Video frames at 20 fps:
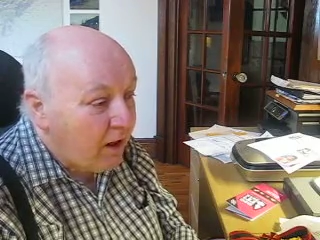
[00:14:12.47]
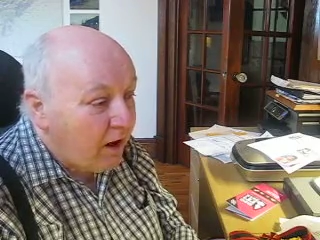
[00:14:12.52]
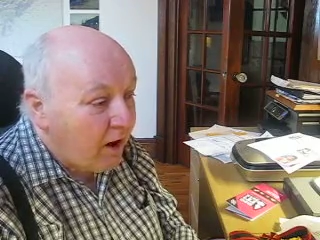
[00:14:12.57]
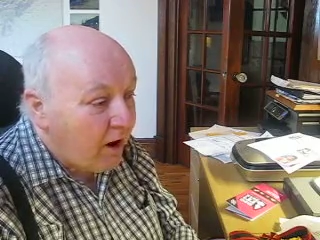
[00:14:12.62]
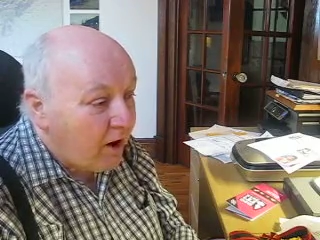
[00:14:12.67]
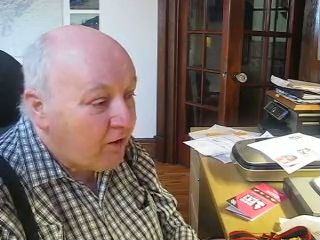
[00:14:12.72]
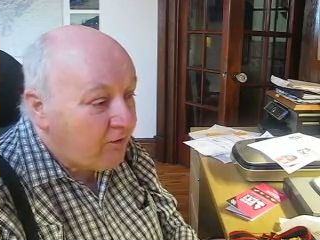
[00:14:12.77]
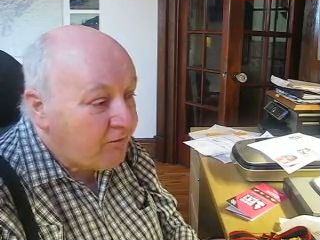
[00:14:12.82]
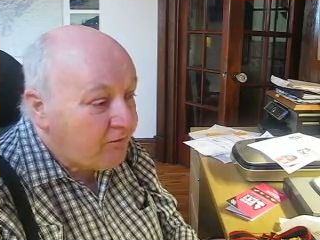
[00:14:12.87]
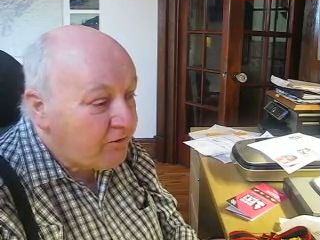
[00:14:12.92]

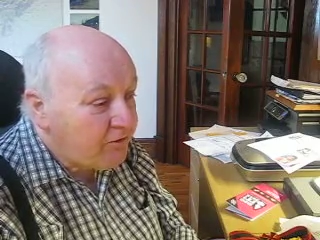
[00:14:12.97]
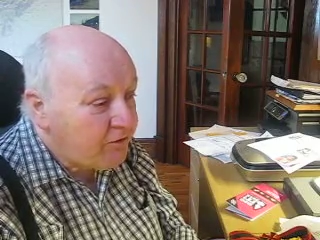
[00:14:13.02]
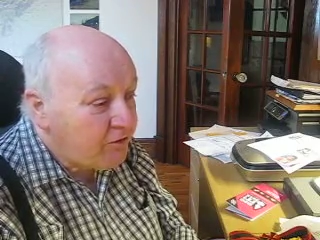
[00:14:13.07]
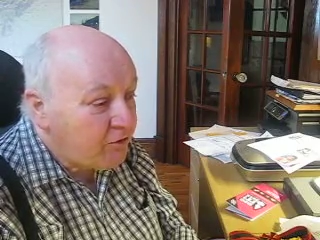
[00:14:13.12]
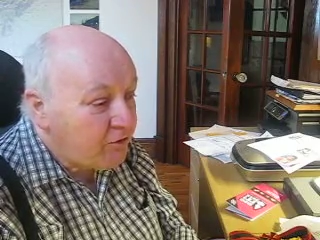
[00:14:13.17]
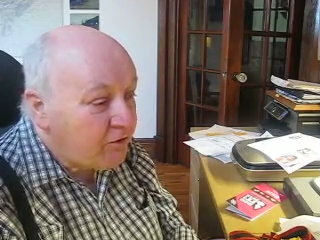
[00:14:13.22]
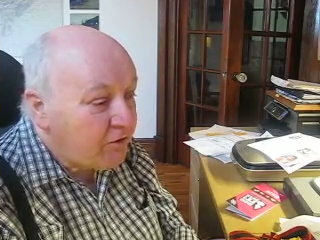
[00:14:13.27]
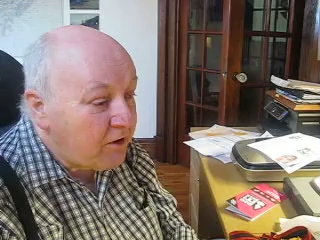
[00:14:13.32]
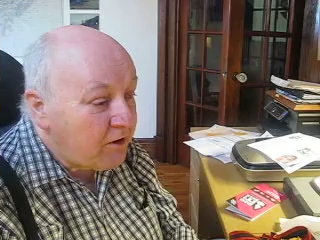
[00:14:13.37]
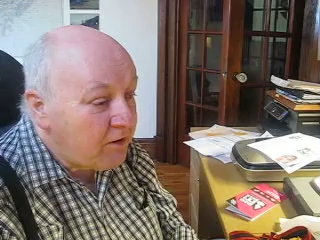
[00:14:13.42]
Our official
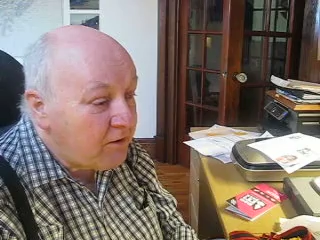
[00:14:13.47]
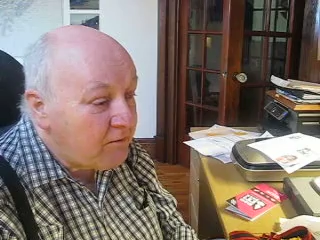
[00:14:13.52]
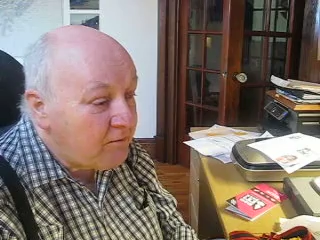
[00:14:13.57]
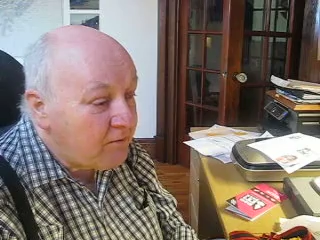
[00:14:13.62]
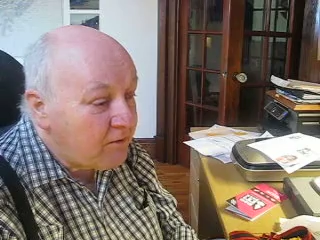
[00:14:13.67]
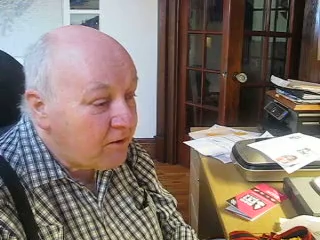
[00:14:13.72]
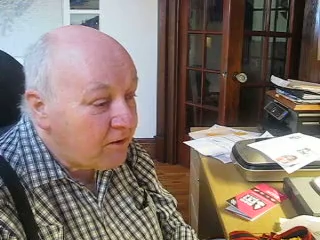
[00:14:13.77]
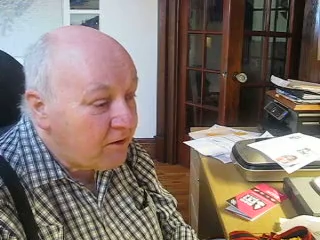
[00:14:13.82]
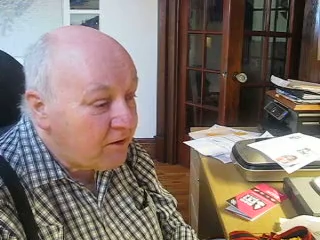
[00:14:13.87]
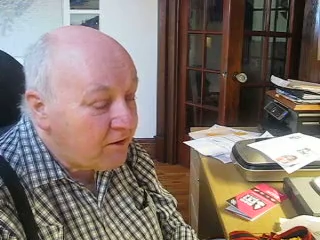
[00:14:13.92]
name
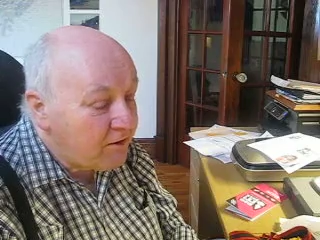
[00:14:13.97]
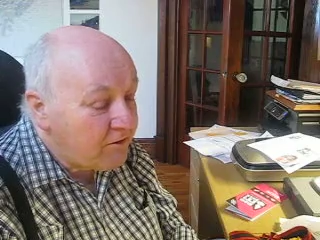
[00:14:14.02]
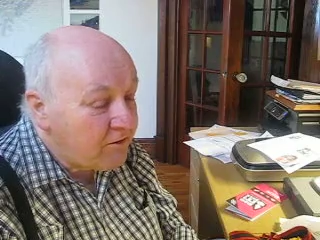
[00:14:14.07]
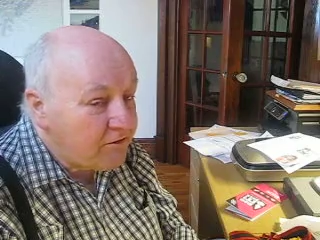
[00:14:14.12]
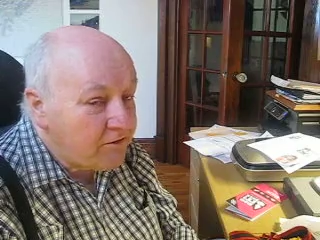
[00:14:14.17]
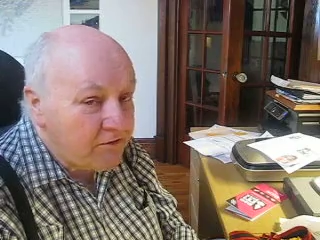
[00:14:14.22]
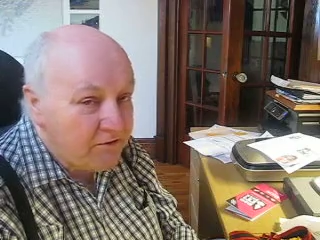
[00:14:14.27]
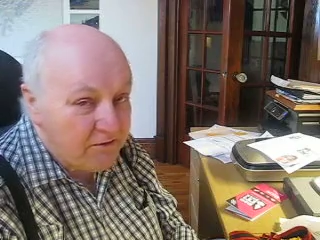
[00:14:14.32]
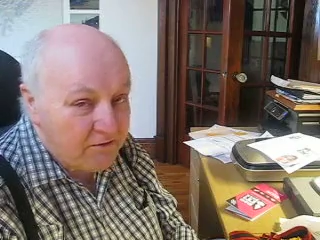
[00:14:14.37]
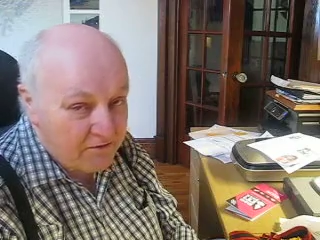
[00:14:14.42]

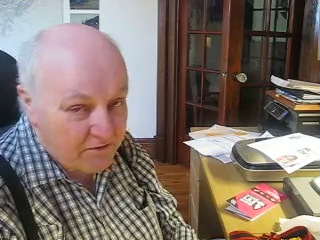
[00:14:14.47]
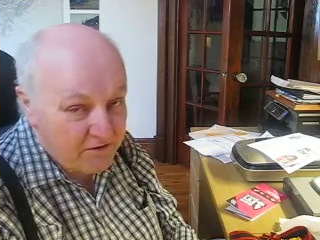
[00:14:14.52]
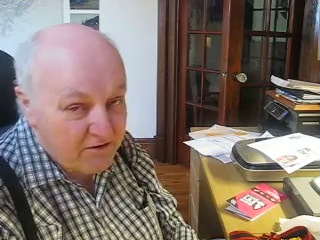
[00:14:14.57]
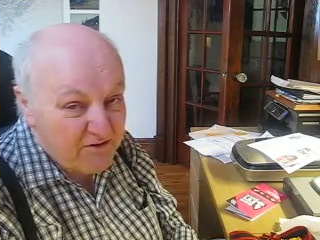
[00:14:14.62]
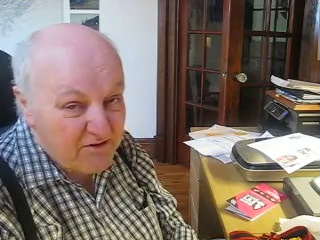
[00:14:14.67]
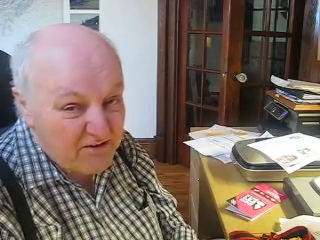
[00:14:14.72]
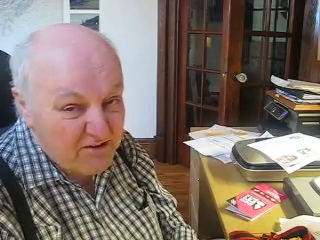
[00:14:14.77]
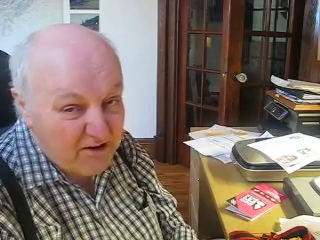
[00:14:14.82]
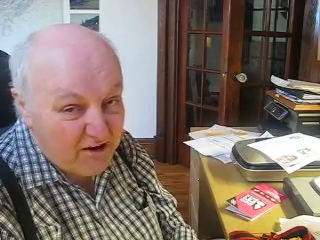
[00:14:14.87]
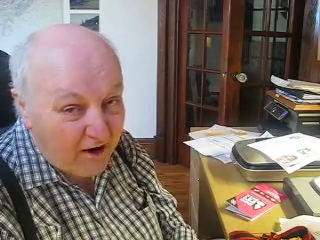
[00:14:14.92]
is, and this
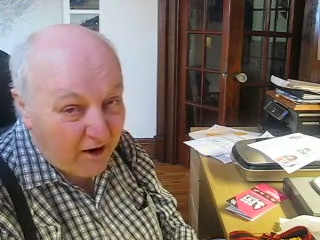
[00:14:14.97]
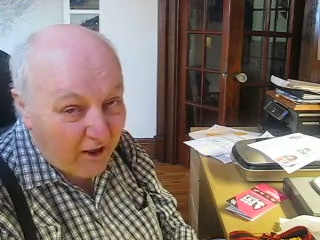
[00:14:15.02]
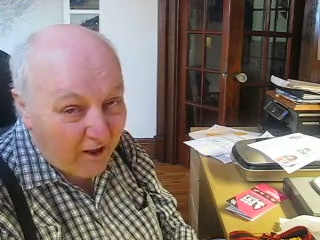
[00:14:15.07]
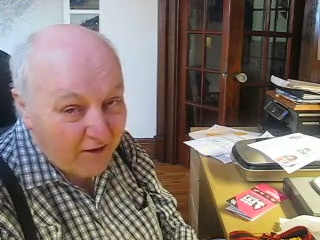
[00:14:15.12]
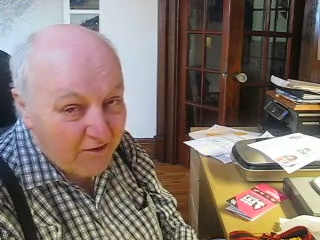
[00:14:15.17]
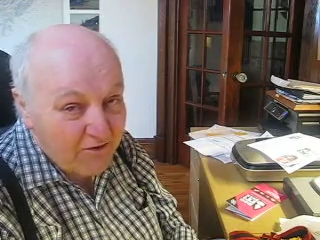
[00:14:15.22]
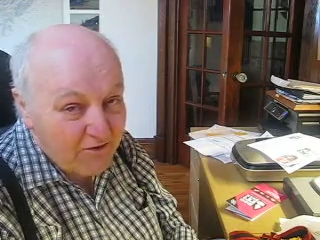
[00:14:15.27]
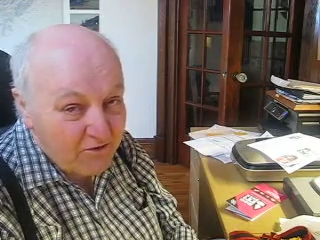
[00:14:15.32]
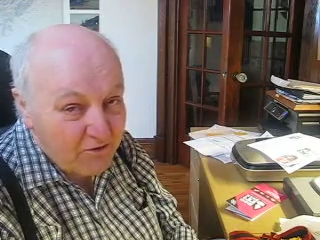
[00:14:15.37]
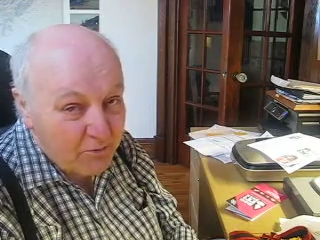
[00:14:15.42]
is in
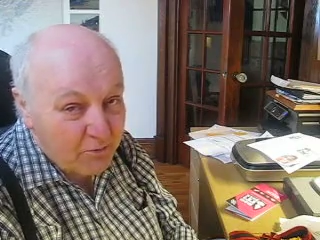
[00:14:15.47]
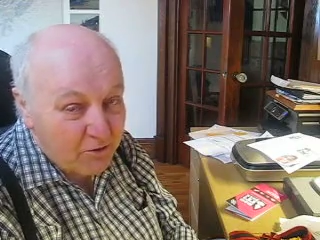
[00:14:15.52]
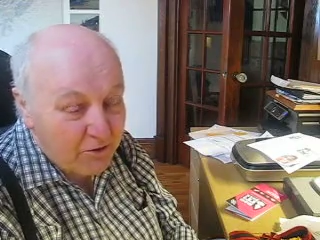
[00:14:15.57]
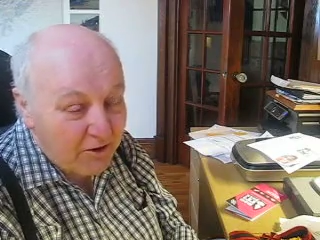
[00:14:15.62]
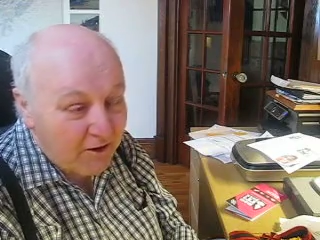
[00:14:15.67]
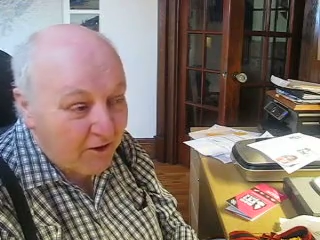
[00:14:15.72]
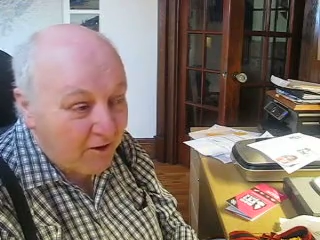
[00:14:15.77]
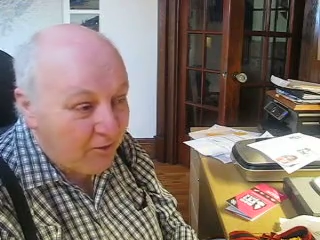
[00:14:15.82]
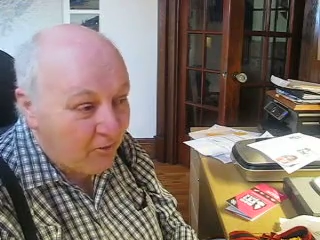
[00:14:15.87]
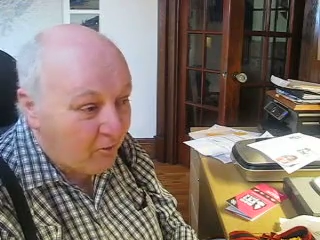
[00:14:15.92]
Latin, so I'm going to
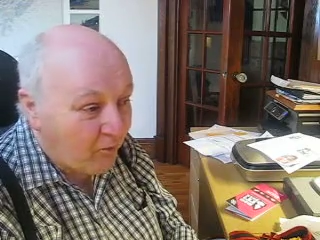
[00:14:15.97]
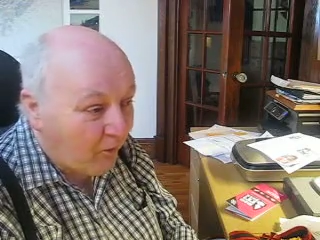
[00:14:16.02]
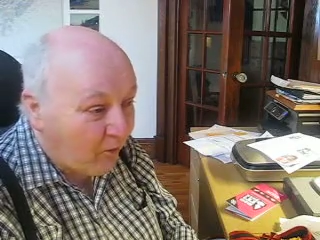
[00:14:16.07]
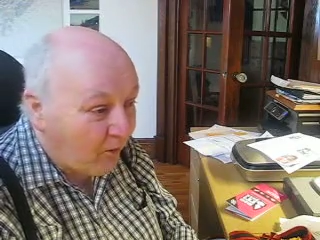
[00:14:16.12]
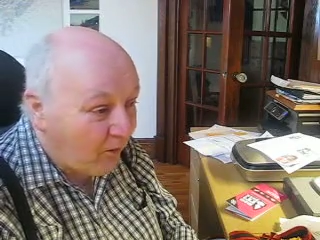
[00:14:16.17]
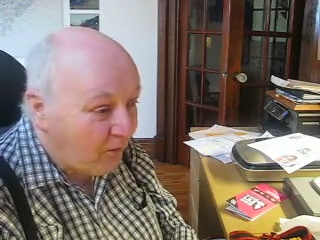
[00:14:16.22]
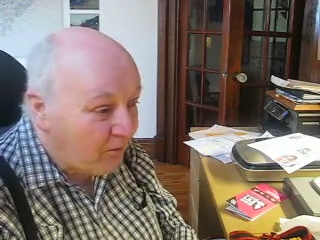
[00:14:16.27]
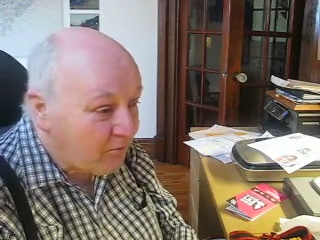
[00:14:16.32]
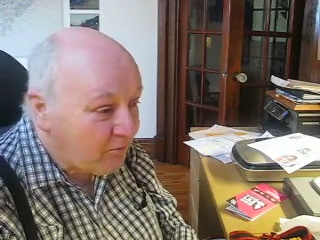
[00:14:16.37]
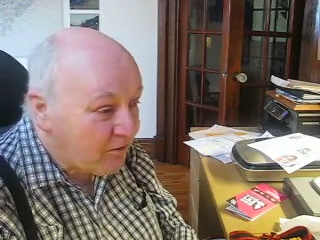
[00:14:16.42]
get it
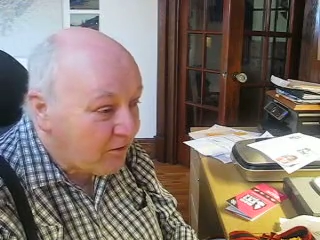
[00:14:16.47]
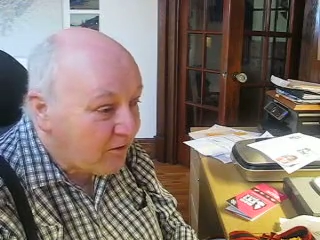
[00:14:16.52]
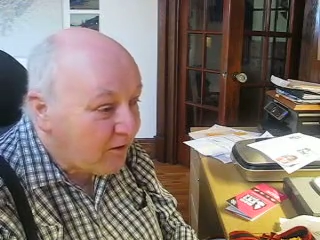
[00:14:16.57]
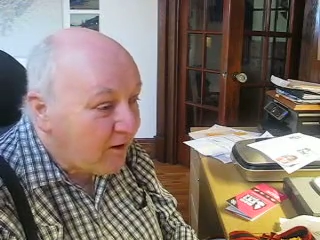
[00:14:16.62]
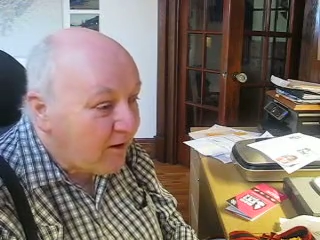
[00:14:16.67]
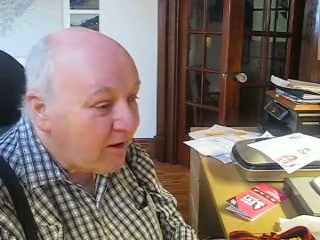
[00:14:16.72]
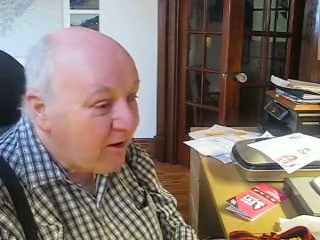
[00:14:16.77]
wrong, but